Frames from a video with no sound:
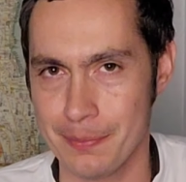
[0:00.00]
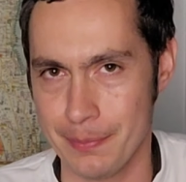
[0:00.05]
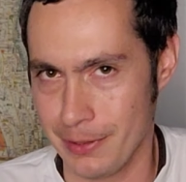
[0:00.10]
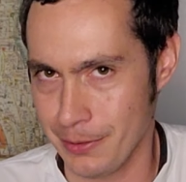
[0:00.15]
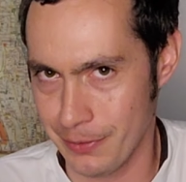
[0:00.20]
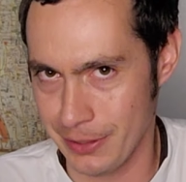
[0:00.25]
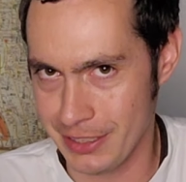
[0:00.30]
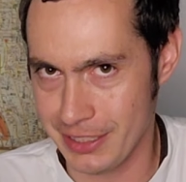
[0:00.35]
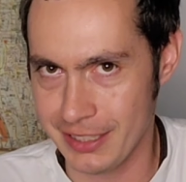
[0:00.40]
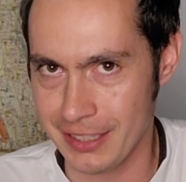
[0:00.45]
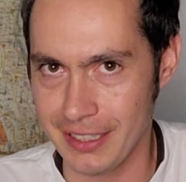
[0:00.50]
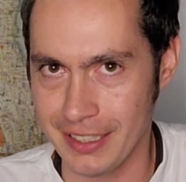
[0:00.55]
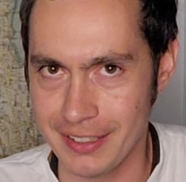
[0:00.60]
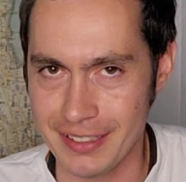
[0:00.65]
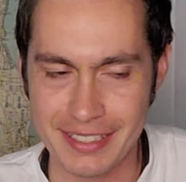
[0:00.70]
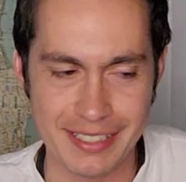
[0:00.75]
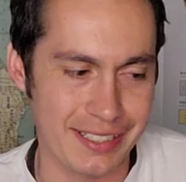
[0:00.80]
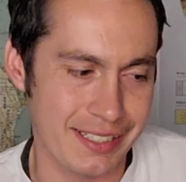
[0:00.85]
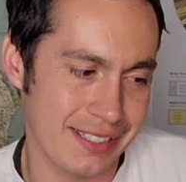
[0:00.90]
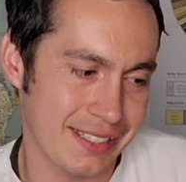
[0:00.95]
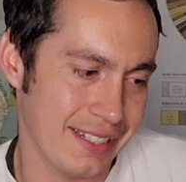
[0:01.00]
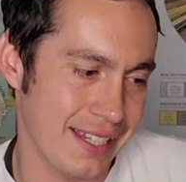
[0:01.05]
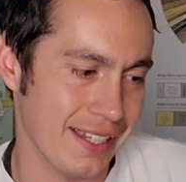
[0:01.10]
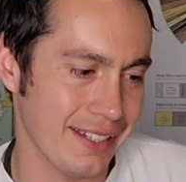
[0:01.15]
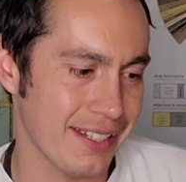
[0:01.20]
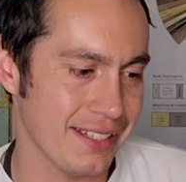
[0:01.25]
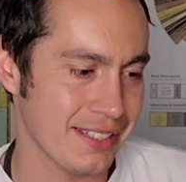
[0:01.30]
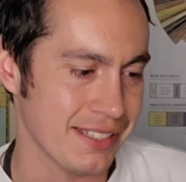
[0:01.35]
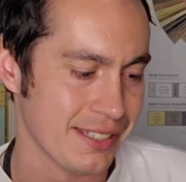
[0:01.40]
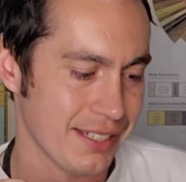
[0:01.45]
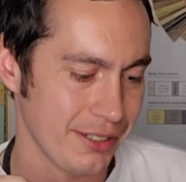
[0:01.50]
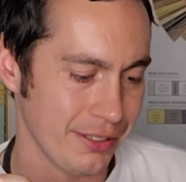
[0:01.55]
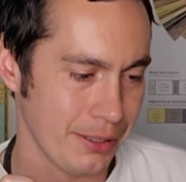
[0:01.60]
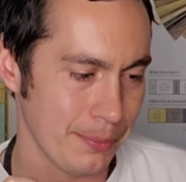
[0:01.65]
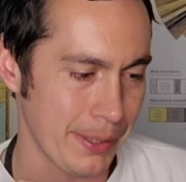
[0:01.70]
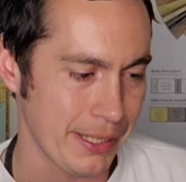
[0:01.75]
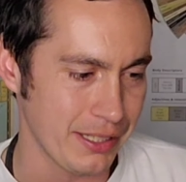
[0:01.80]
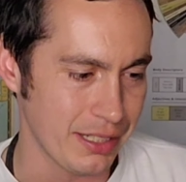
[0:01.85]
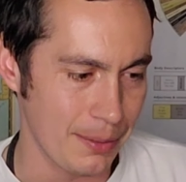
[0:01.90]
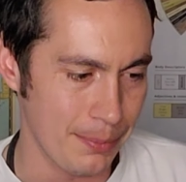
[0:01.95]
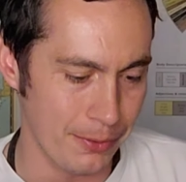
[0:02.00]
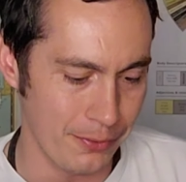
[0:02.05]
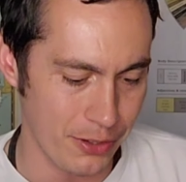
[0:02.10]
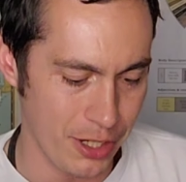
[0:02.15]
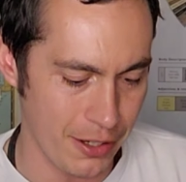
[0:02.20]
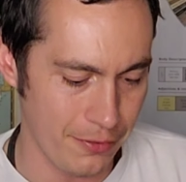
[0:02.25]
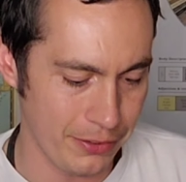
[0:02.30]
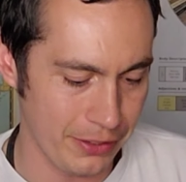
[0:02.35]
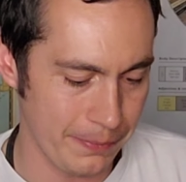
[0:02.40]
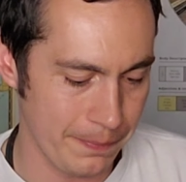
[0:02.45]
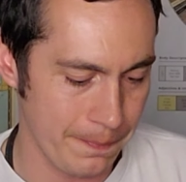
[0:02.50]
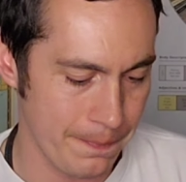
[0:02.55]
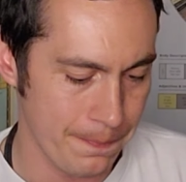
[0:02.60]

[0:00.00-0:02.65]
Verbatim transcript: but once again, this is not necessarily my type of coffee.